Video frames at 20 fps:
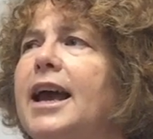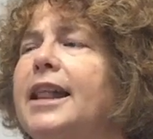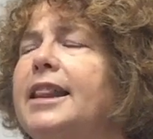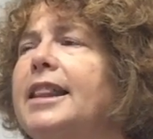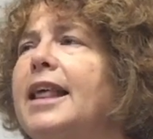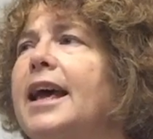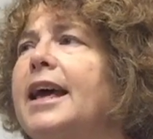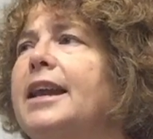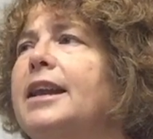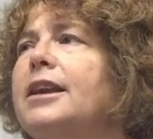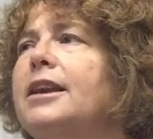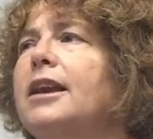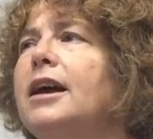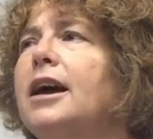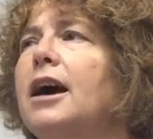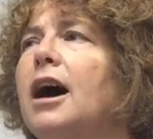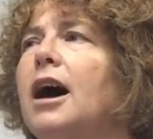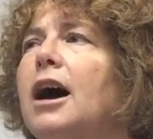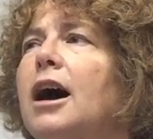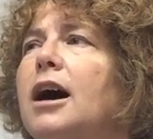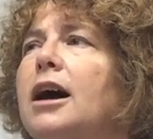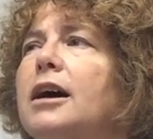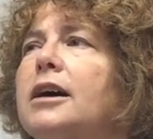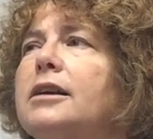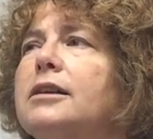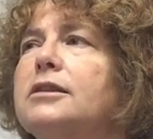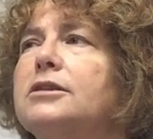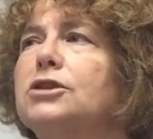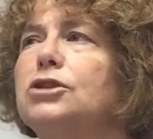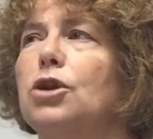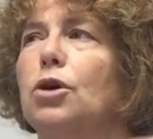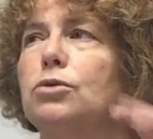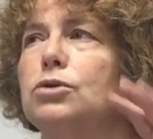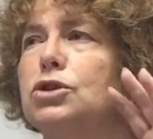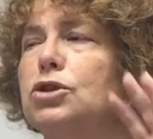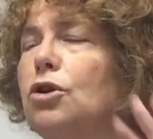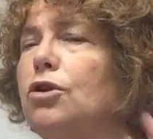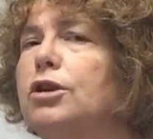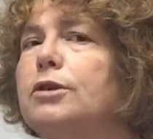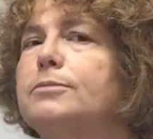and then so
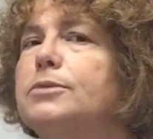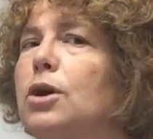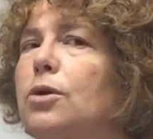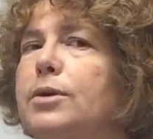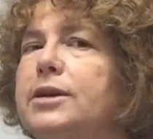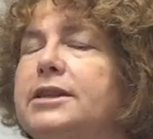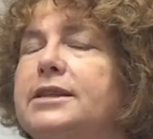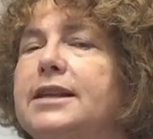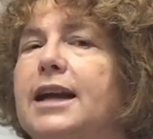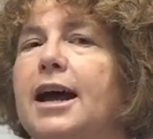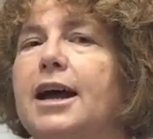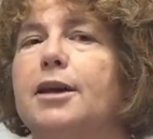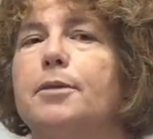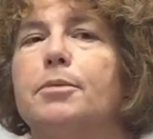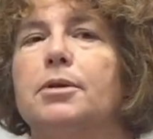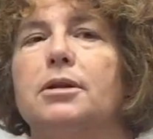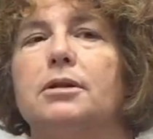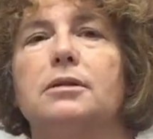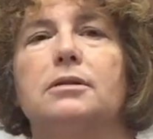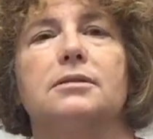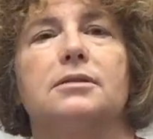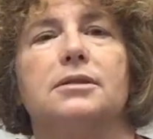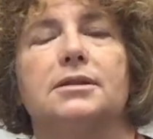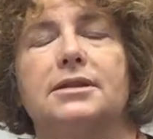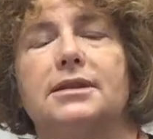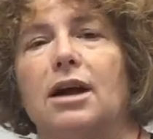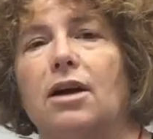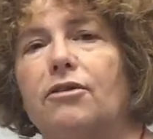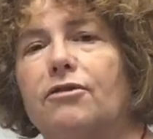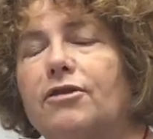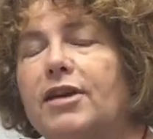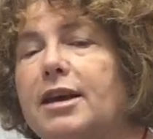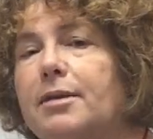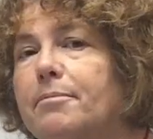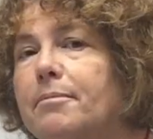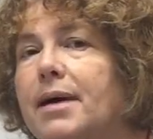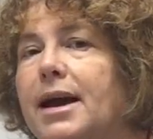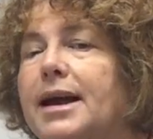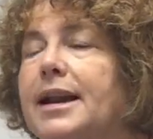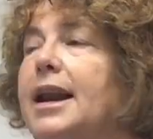sodium's always soluble,
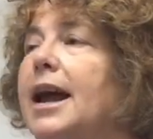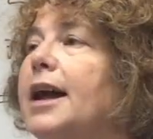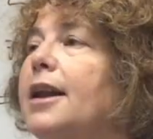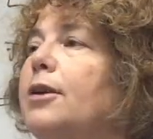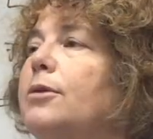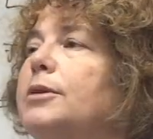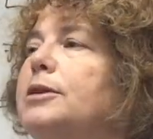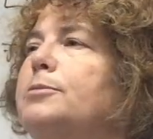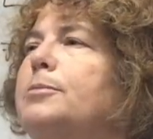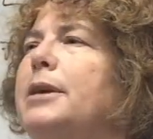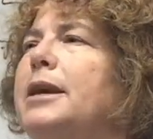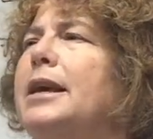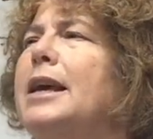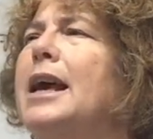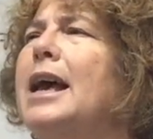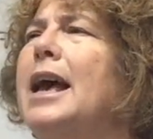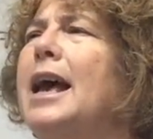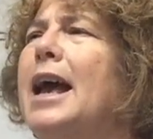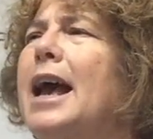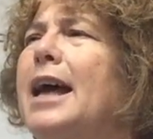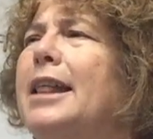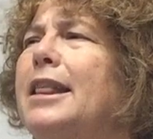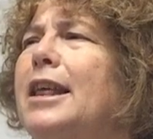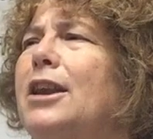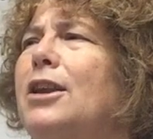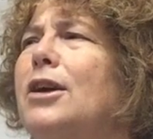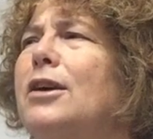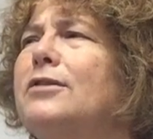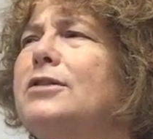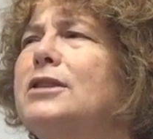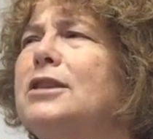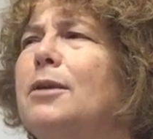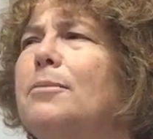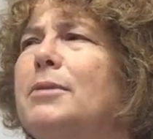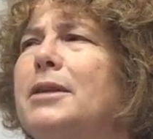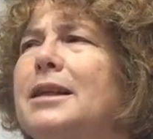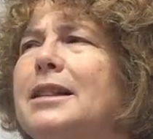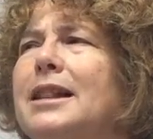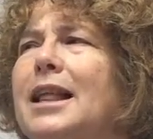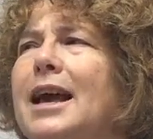sulfate might not always be, and then you have
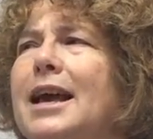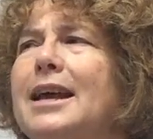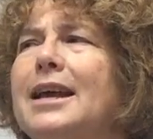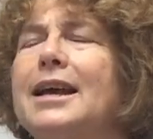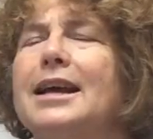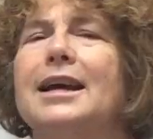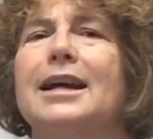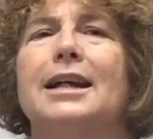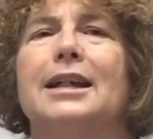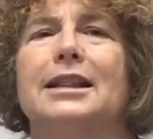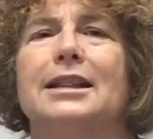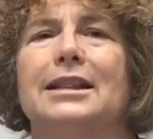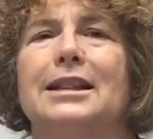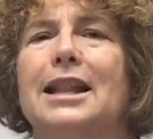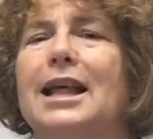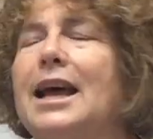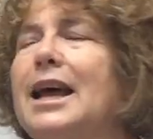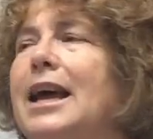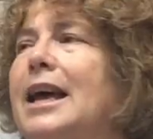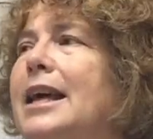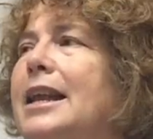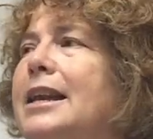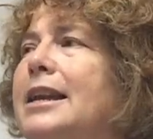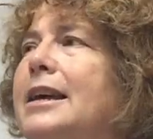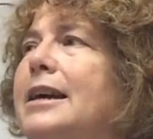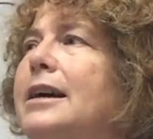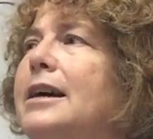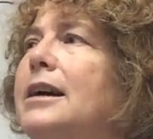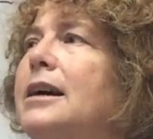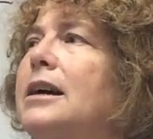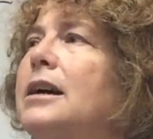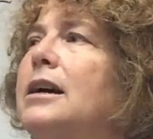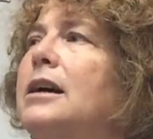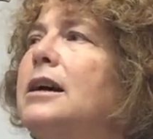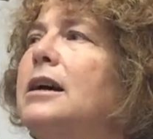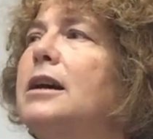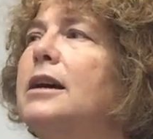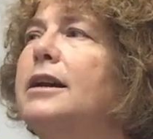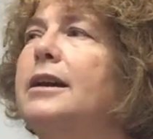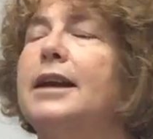something like lead
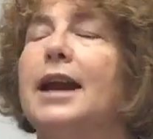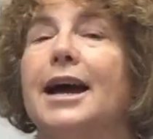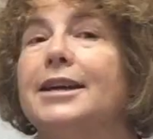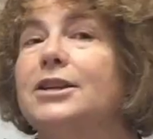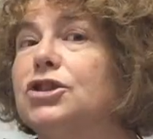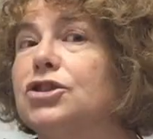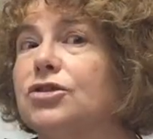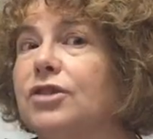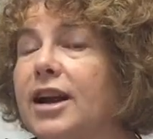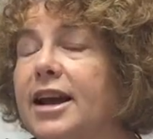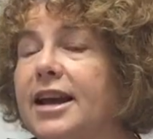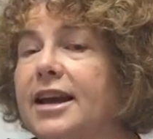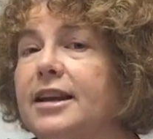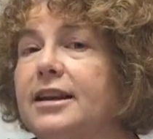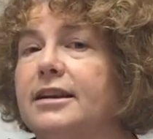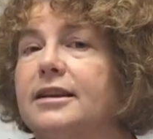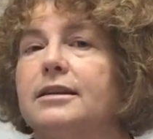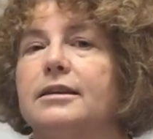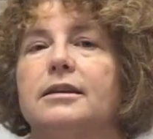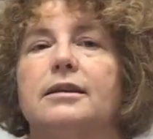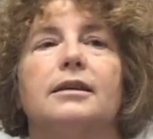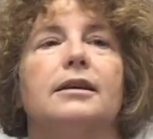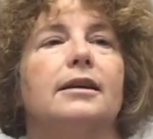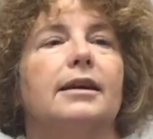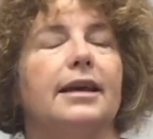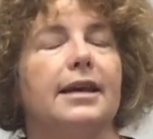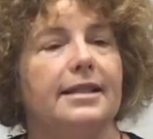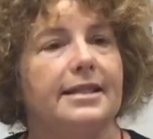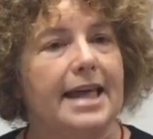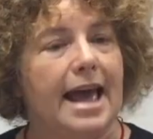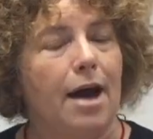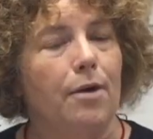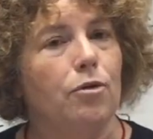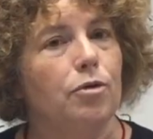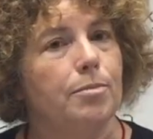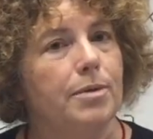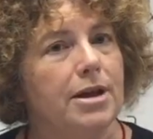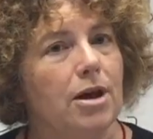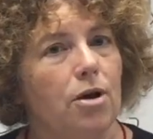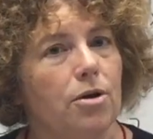nitrate, that
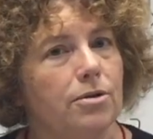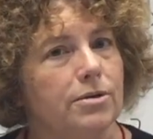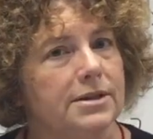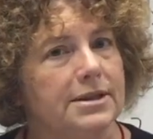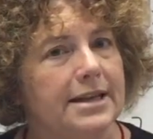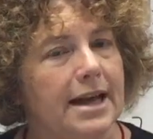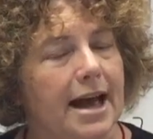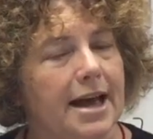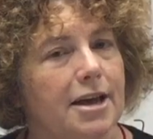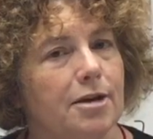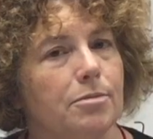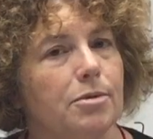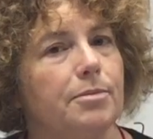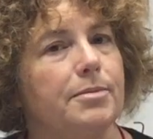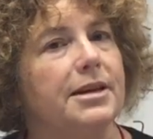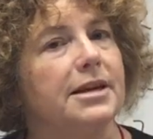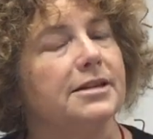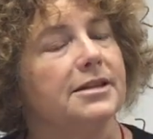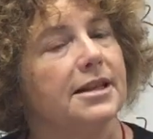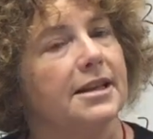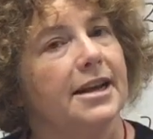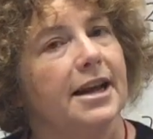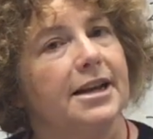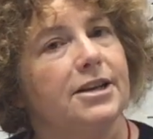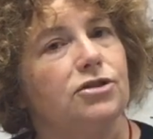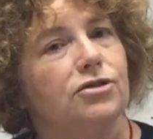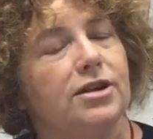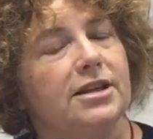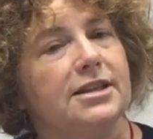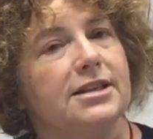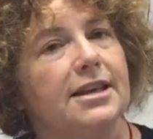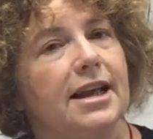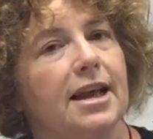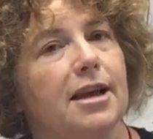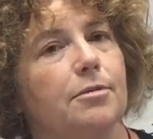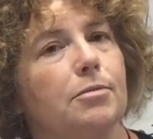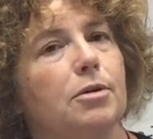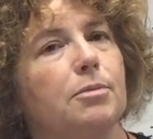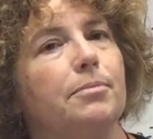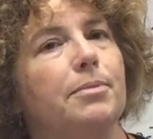will be soluble because the nitrate's
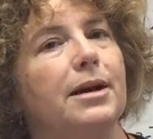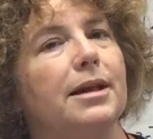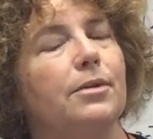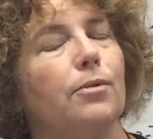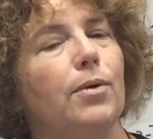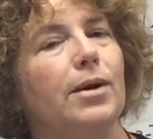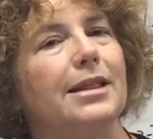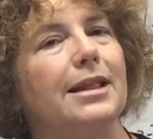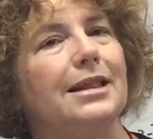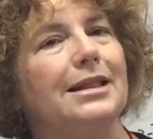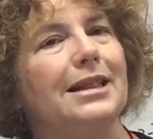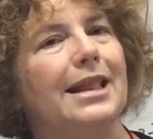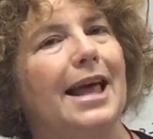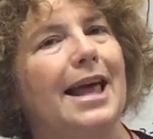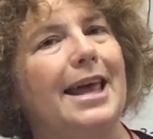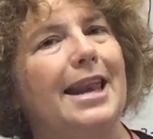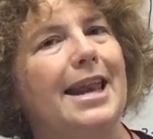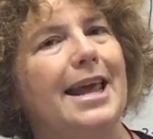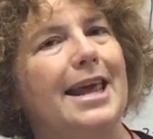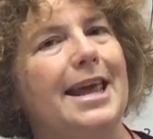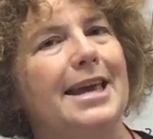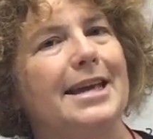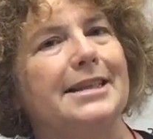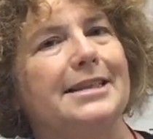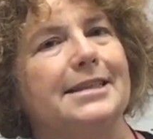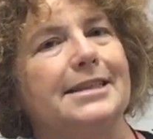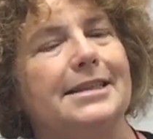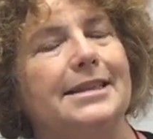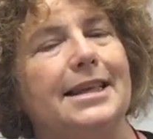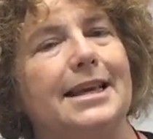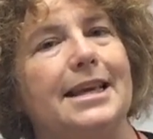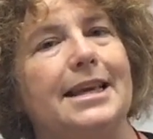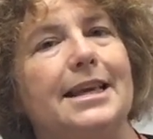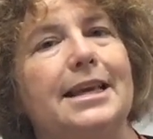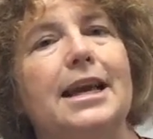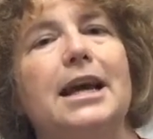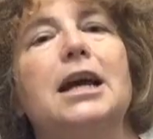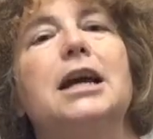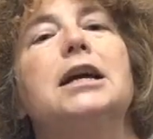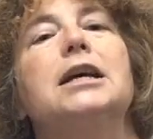soluble, but when the lead hits
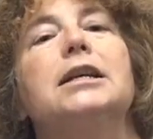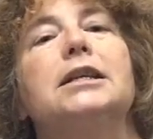the